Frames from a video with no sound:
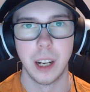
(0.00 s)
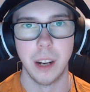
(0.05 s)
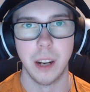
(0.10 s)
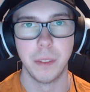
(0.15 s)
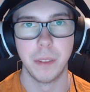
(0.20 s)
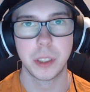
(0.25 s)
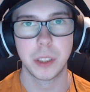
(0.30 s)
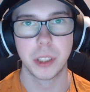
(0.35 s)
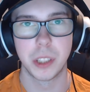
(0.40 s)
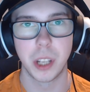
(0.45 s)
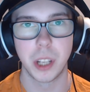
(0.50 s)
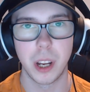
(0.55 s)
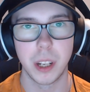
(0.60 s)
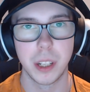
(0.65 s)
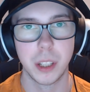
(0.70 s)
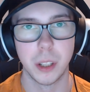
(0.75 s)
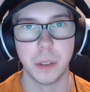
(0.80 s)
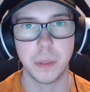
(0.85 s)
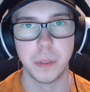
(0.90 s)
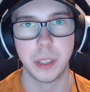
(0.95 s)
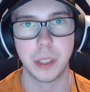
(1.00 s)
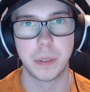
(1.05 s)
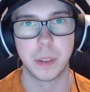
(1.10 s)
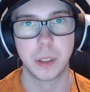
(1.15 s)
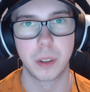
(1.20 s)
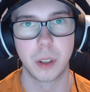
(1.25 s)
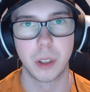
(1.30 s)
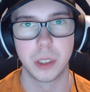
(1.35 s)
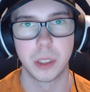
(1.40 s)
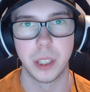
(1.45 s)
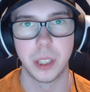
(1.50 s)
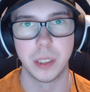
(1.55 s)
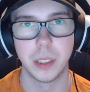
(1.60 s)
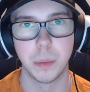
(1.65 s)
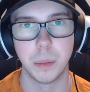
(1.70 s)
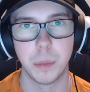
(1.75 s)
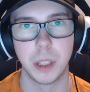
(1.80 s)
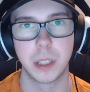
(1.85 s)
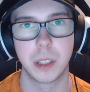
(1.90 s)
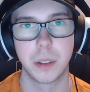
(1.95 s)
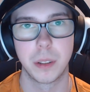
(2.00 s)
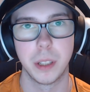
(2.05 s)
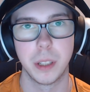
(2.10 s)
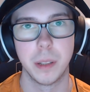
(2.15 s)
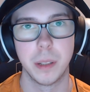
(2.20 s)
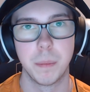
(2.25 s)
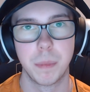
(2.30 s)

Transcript: I've used a ton of different crosshairs in my career.